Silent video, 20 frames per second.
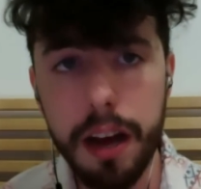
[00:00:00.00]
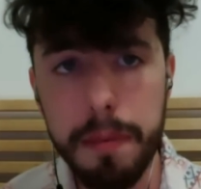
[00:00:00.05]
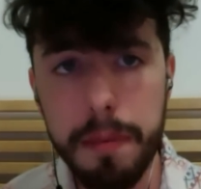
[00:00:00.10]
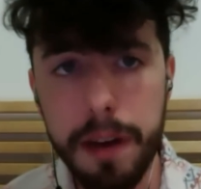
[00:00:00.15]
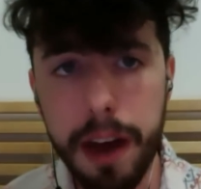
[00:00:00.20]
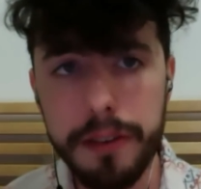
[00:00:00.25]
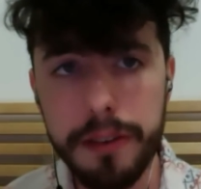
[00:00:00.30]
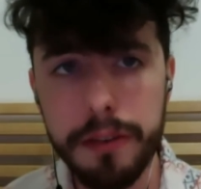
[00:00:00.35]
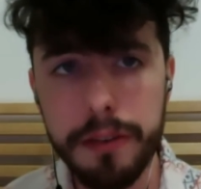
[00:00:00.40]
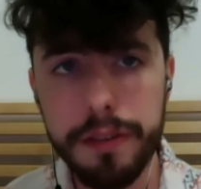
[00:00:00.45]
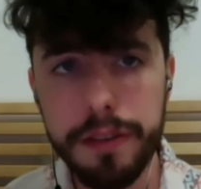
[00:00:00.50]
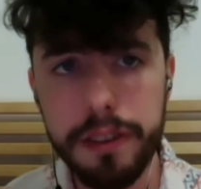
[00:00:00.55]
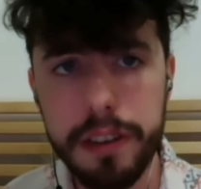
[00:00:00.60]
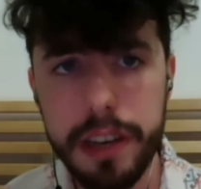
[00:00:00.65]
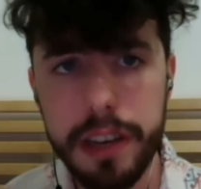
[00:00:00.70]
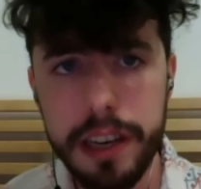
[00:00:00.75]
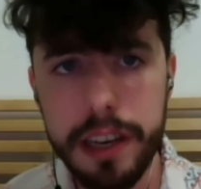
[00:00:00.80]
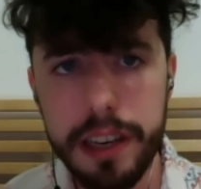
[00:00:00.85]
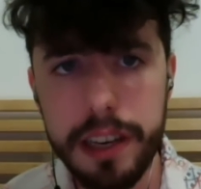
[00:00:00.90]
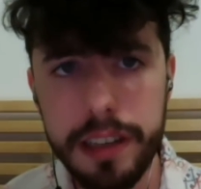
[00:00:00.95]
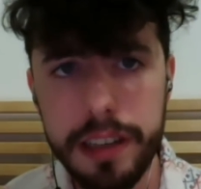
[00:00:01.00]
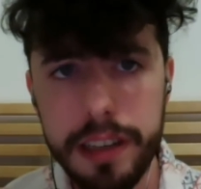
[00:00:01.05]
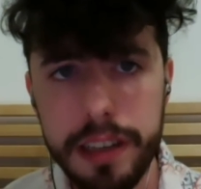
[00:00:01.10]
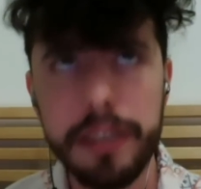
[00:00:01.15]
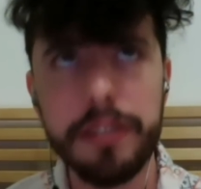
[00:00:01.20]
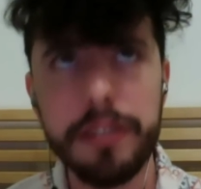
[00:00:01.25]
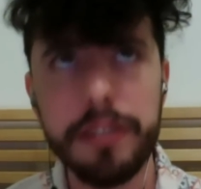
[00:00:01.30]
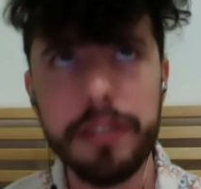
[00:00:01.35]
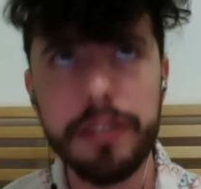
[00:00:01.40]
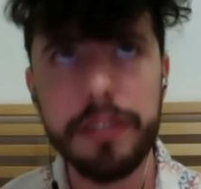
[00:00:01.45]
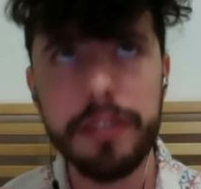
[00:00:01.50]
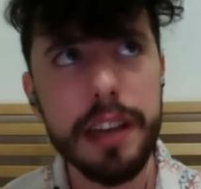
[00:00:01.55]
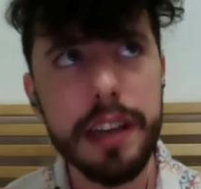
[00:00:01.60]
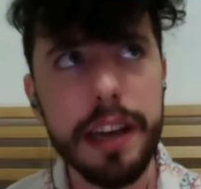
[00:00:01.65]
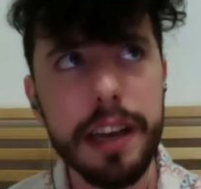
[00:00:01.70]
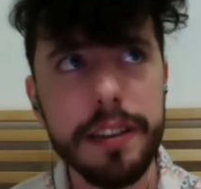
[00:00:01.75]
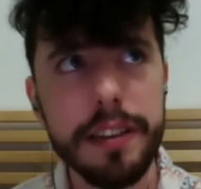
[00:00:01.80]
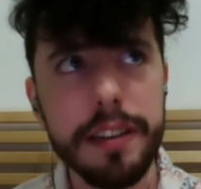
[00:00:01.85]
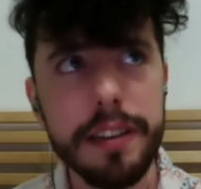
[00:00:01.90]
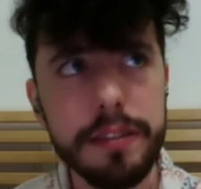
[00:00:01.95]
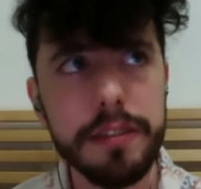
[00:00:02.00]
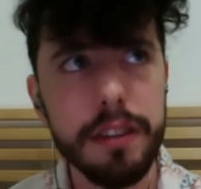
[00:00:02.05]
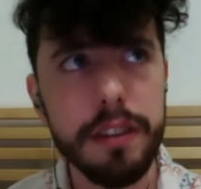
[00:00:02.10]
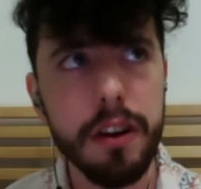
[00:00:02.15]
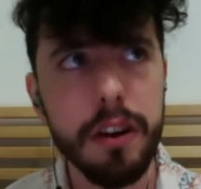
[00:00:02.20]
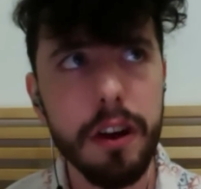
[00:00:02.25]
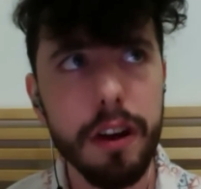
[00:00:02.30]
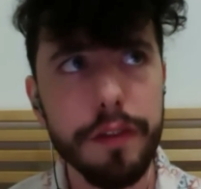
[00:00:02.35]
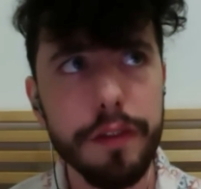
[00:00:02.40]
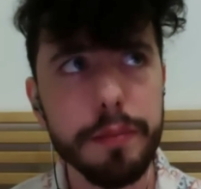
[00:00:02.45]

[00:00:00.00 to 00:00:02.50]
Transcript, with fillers: do feel like Killscreen has often pretty